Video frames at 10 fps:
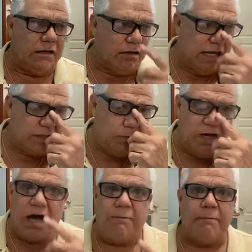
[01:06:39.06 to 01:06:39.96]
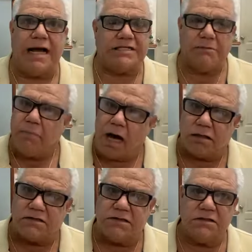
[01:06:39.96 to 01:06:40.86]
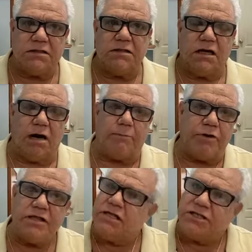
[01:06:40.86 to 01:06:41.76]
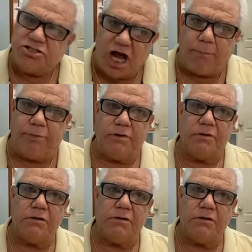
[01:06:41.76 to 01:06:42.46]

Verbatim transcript: And unless we got a magic box or printing shop,